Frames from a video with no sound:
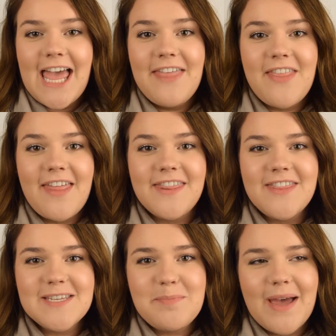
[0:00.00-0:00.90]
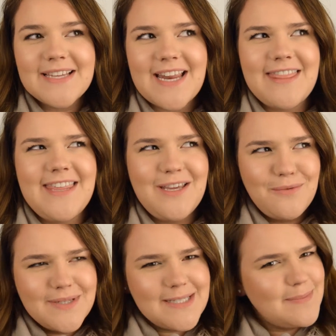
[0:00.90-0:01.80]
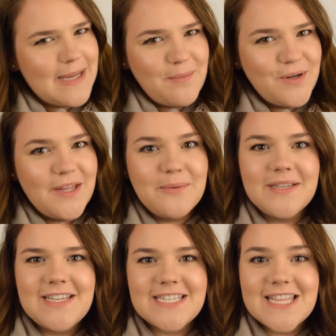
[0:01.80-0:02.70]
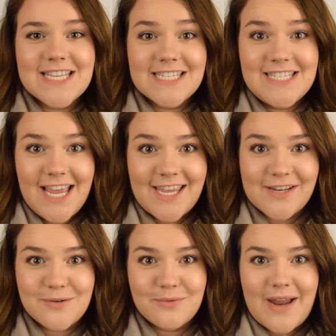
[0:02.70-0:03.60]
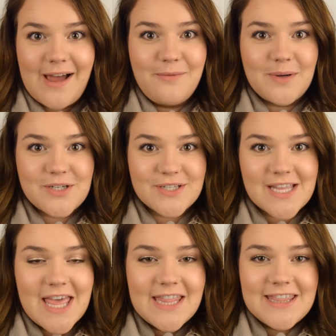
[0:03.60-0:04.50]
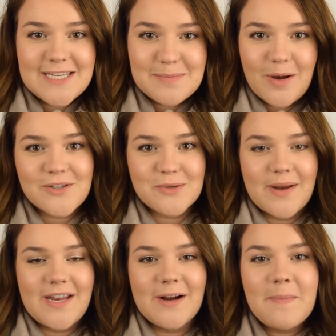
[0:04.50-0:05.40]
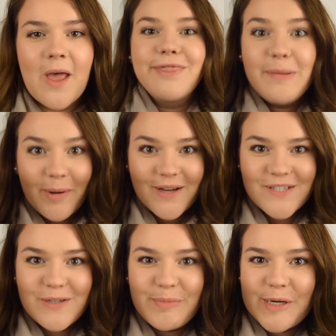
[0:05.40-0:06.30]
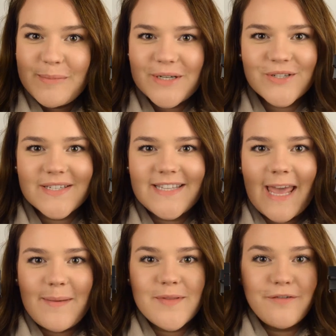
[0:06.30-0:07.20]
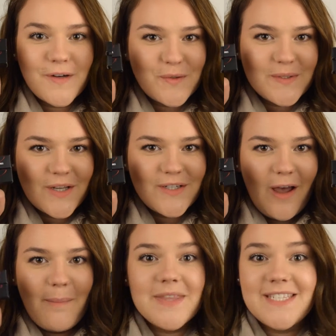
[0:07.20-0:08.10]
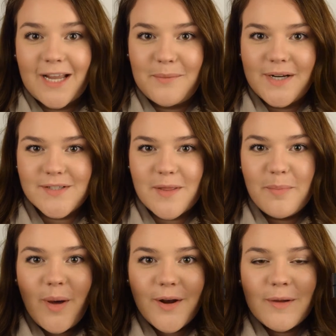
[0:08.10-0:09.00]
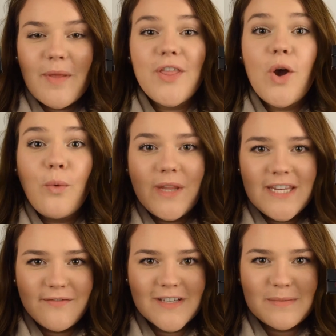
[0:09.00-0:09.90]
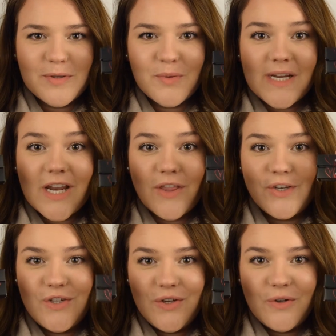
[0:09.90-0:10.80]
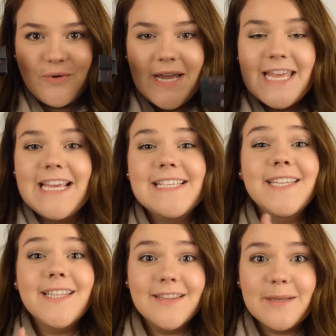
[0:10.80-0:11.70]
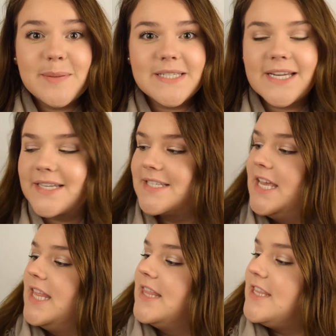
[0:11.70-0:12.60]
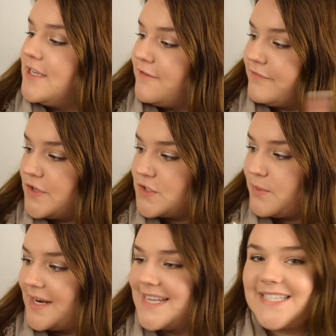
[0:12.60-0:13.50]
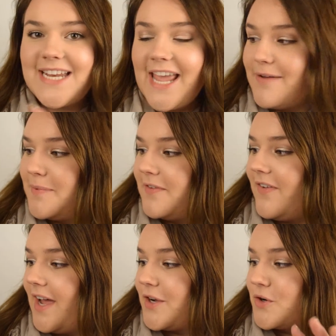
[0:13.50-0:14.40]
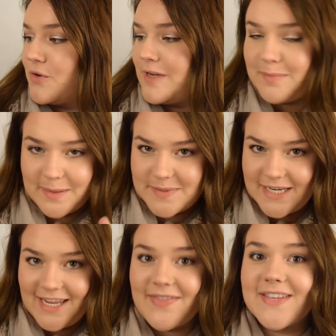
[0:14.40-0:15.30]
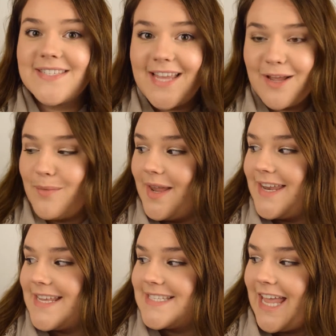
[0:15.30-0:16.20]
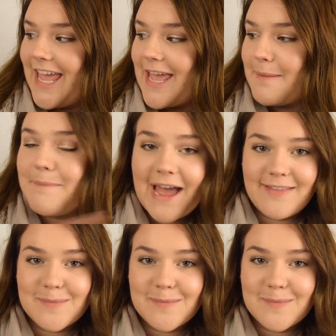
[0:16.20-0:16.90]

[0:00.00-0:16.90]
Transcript: And then this past, I think it was September, they released the second round, which is these boxes right here. The boxes are pretty much the same. The first one is on top, the second one is on the bottom. The only difference between the two is in the lipsticks. The first one is an amplified cream lipstick and the second one is a matte